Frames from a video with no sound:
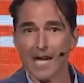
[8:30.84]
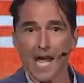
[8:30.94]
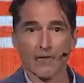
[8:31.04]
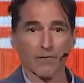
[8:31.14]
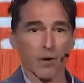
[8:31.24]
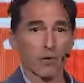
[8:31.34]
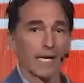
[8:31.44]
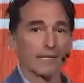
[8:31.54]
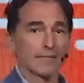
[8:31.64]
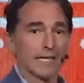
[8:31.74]
And for
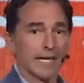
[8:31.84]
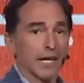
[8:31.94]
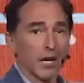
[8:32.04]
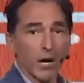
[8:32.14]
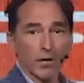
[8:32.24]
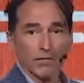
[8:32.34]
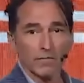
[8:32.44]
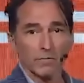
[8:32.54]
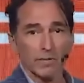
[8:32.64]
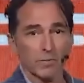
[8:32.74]
OKC and all of
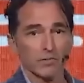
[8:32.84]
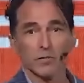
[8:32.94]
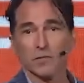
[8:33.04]
its people to